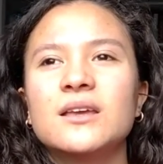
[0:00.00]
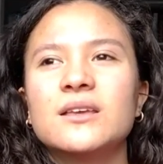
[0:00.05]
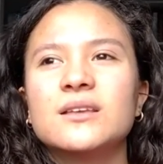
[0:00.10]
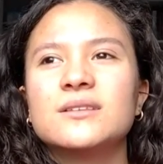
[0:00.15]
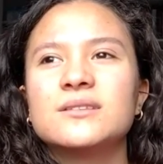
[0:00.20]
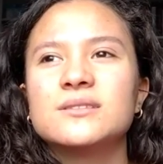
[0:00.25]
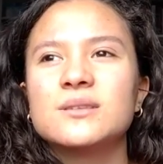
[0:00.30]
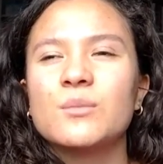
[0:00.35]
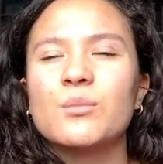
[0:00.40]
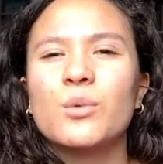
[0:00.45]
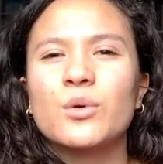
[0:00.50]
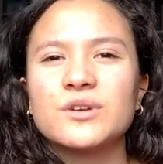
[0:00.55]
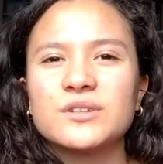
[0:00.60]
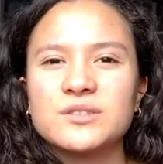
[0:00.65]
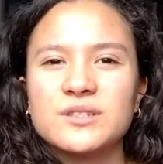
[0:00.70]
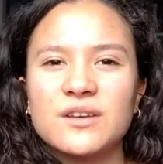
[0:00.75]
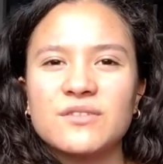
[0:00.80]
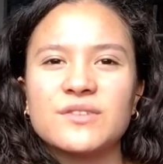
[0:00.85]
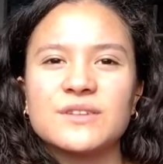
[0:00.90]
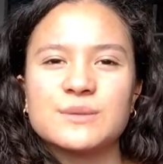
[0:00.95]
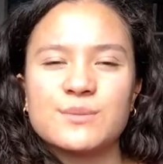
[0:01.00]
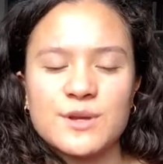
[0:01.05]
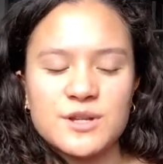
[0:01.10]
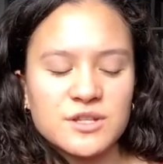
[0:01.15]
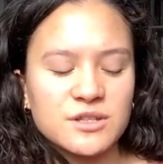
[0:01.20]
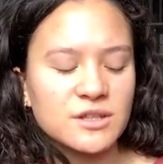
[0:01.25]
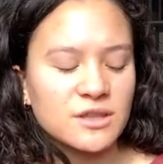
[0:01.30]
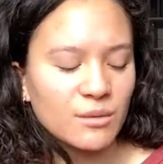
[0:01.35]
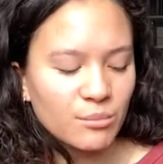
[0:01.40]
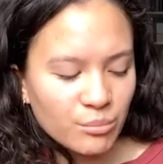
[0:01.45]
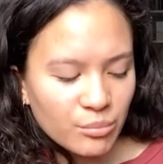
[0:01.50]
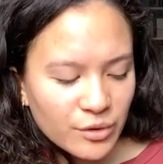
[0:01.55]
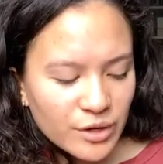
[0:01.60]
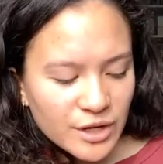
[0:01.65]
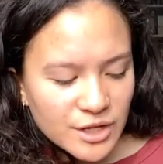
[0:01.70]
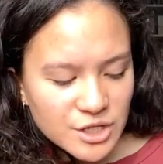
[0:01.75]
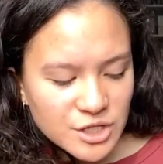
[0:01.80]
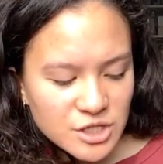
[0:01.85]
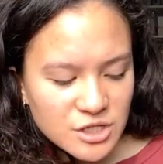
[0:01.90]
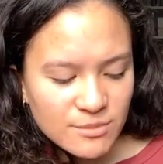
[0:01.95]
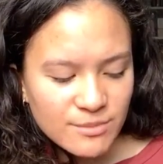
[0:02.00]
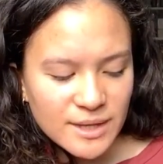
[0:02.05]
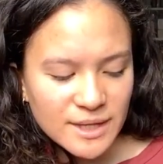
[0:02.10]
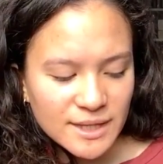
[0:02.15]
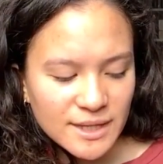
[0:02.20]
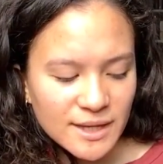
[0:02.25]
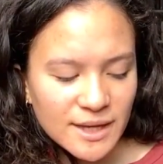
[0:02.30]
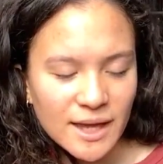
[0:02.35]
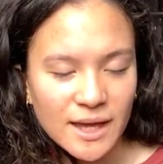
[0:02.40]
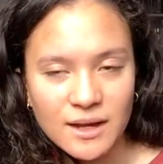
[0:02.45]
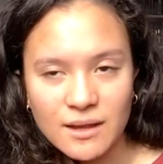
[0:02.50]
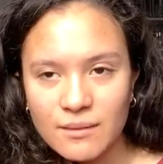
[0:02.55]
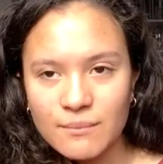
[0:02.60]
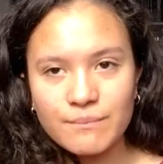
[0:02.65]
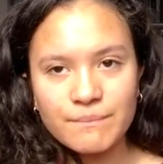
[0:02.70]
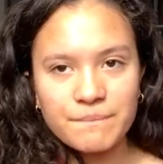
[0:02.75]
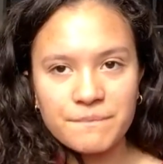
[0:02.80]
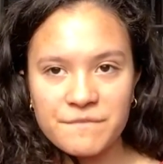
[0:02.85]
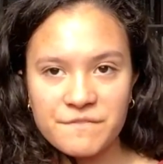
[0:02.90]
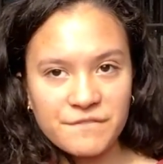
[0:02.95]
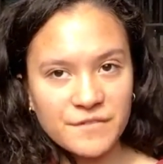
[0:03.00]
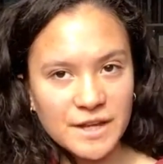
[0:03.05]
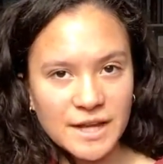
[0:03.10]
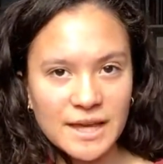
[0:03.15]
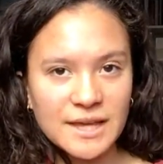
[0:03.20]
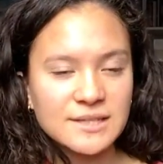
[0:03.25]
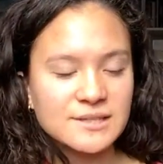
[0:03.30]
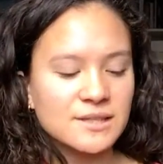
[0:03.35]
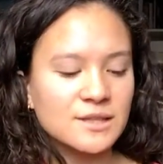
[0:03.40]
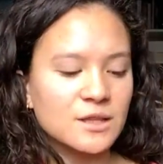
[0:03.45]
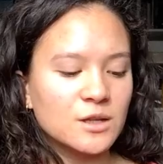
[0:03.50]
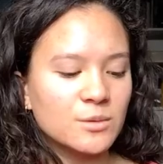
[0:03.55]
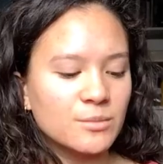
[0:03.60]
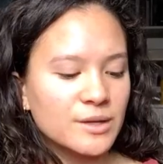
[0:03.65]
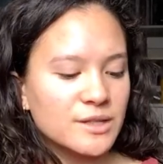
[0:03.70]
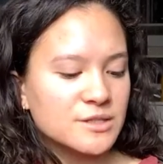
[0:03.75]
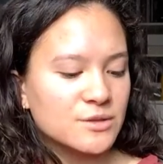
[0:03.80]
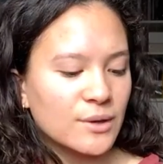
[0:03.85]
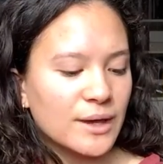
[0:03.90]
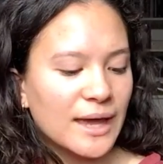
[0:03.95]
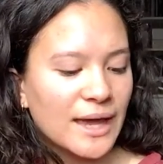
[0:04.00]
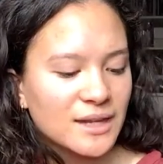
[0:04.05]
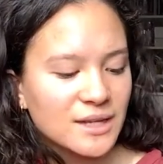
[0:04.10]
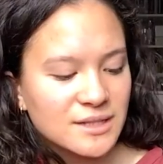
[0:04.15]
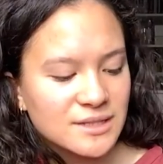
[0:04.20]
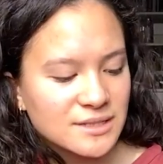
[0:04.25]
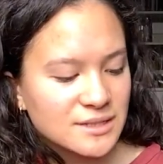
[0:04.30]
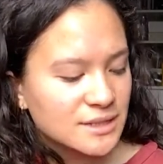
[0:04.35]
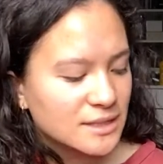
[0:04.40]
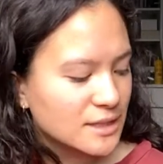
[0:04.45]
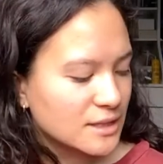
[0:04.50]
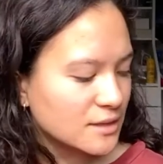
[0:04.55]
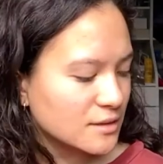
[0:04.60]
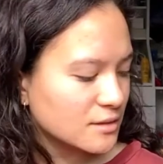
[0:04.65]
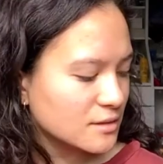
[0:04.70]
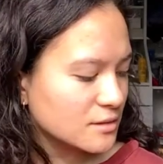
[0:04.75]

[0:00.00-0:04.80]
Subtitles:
some more stuff, especially in the bridge, to make it kind of finesse a little bit. So I add a D.